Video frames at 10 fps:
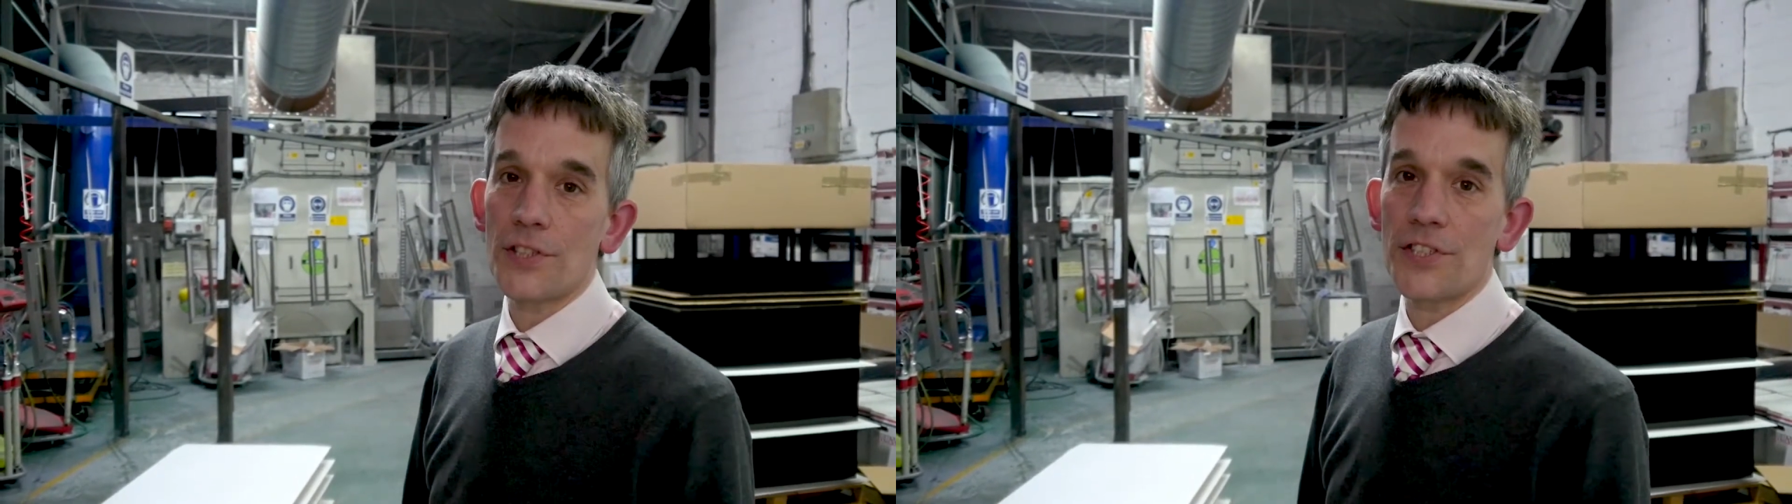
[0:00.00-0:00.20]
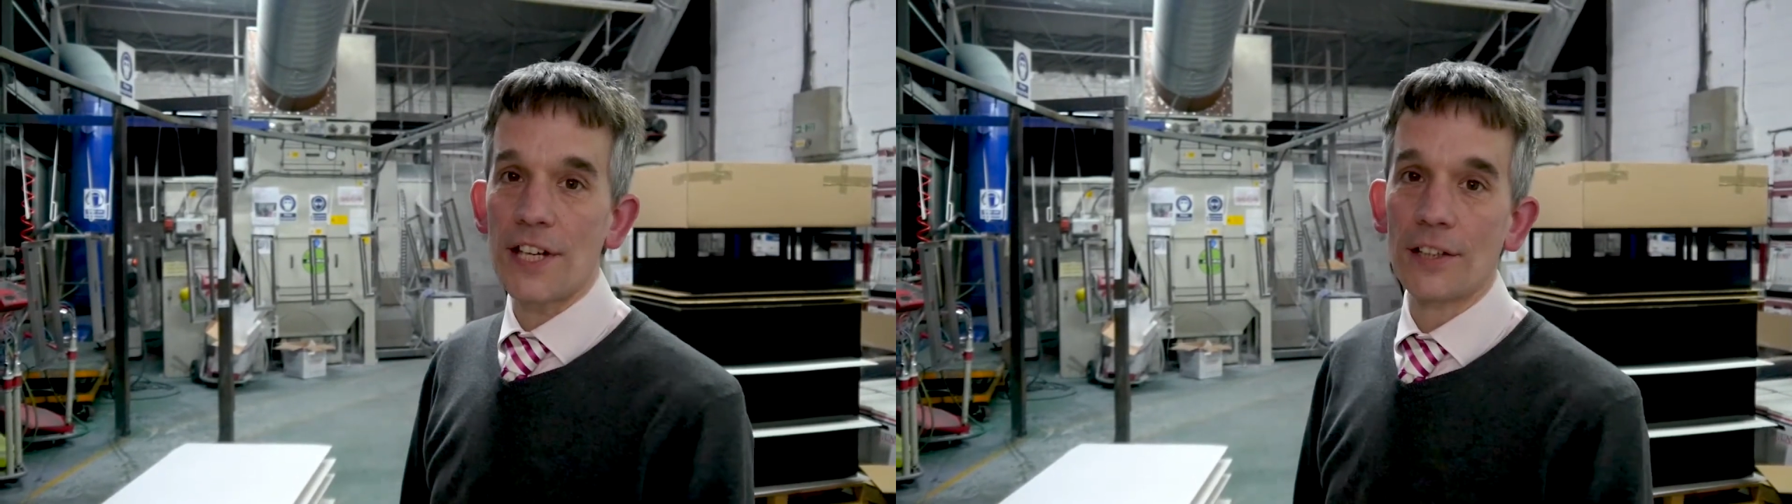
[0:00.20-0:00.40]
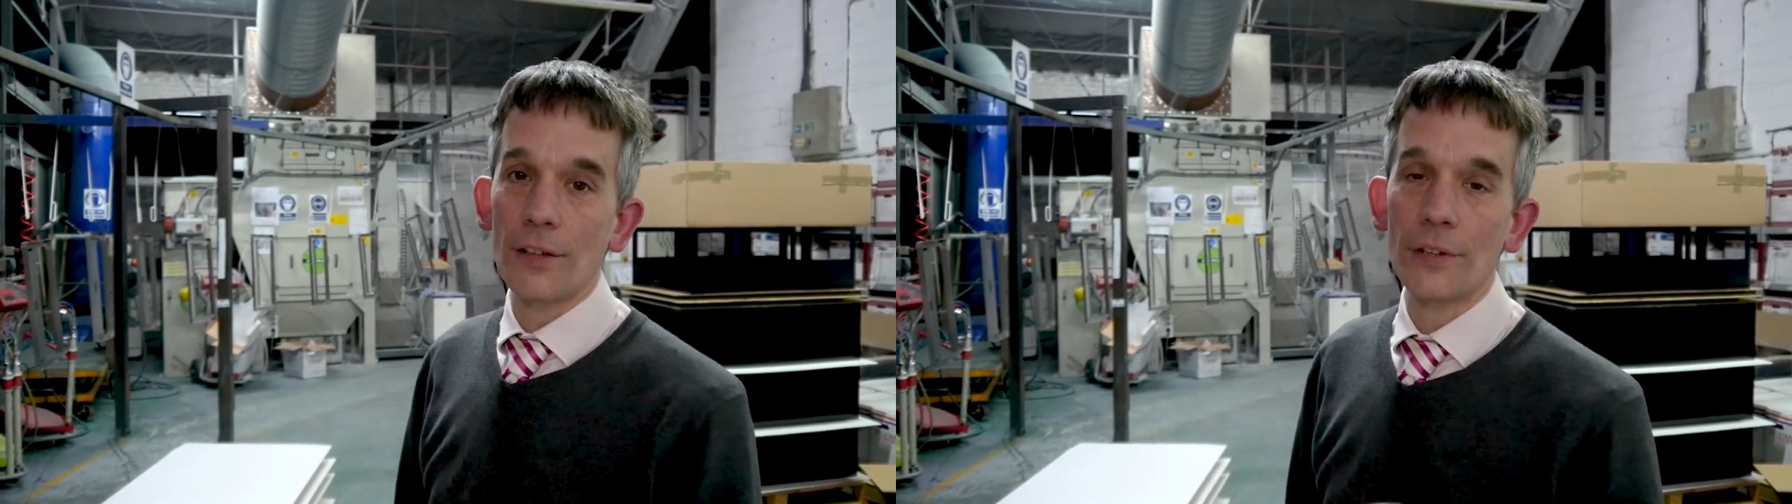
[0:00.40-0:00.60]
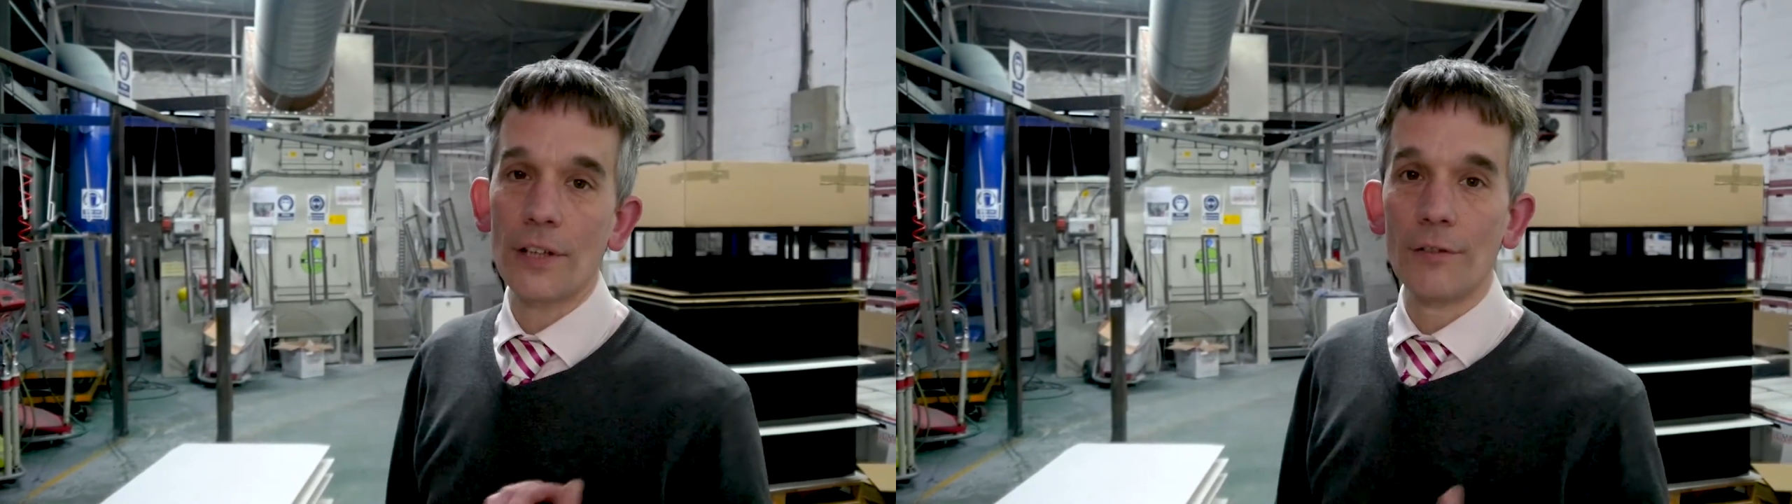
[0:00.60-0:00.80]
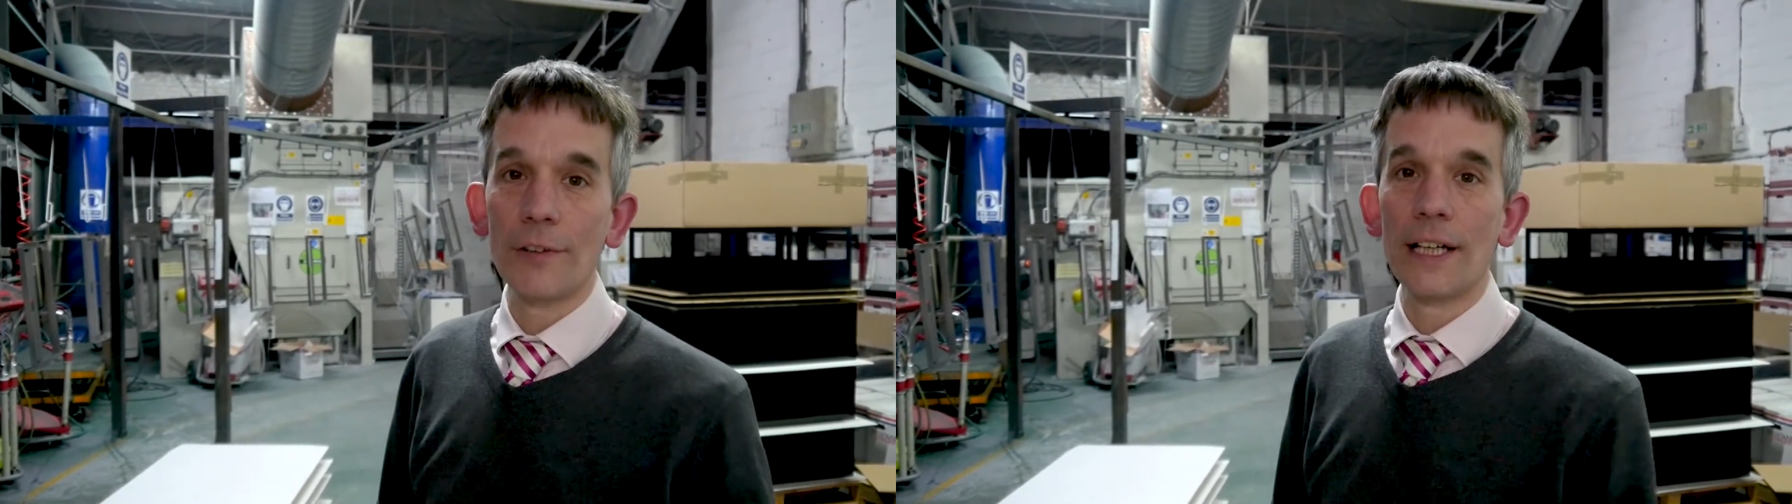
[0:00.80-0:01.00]
are taken off the
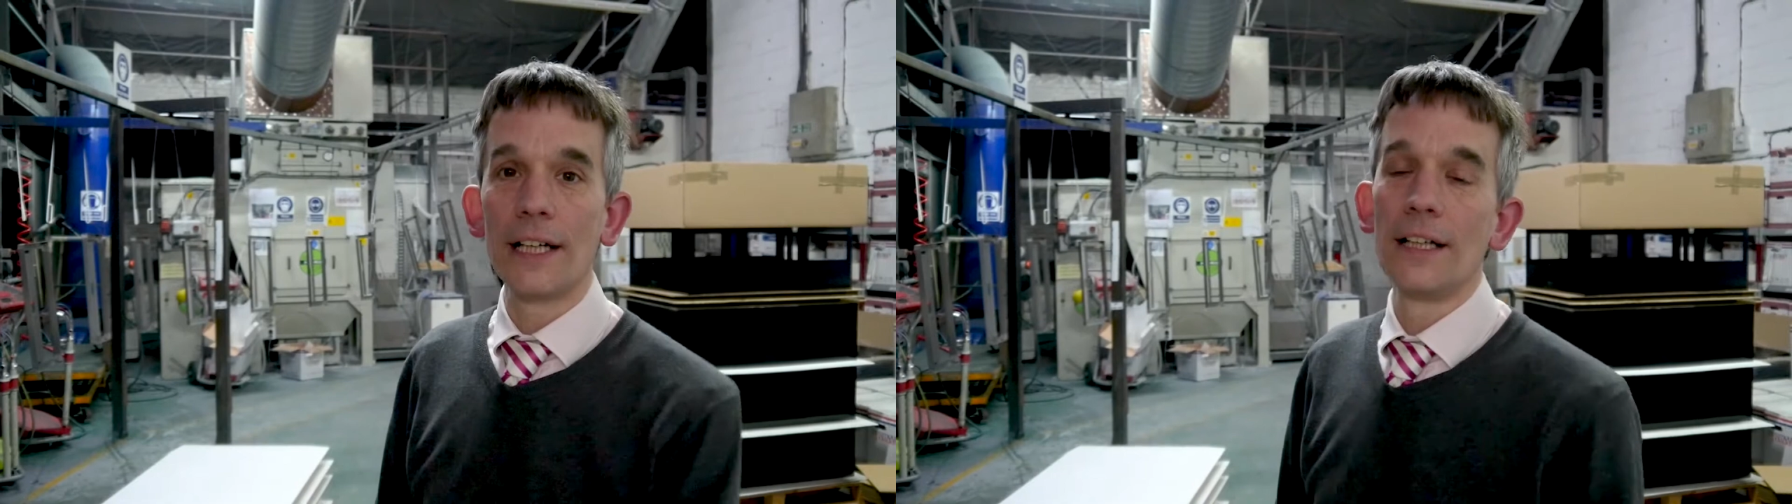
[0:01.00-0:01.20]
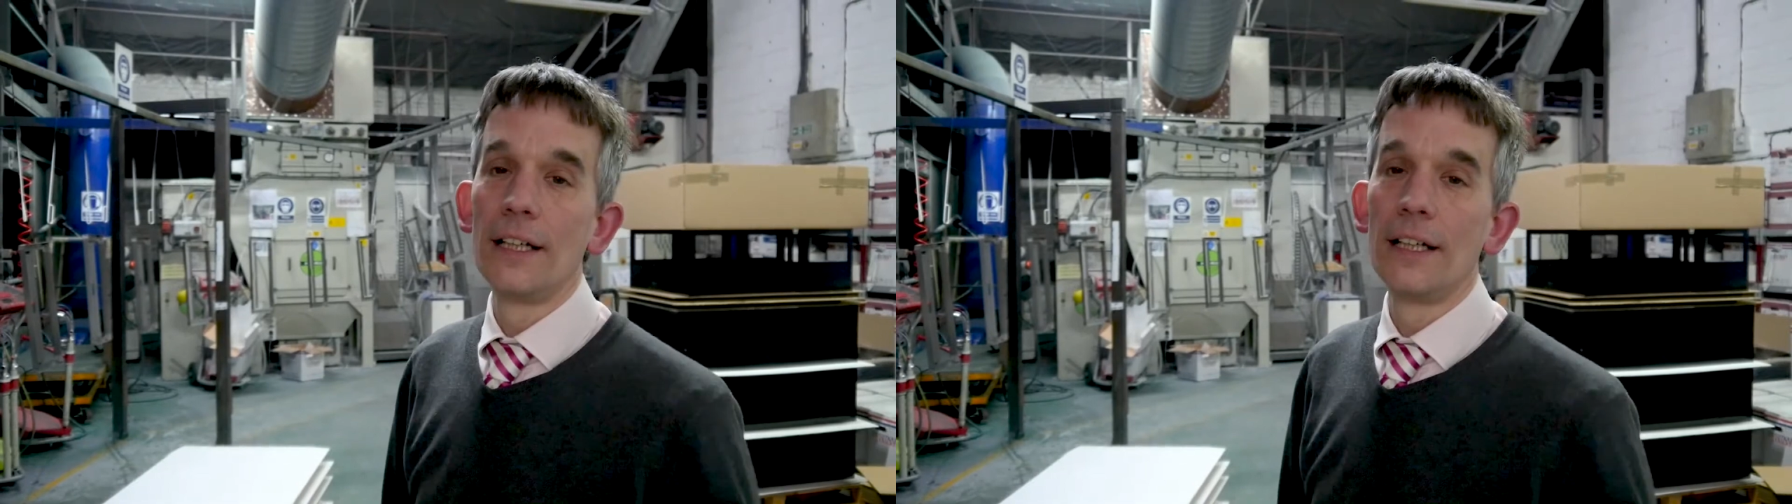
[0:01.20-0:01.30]
conveyor,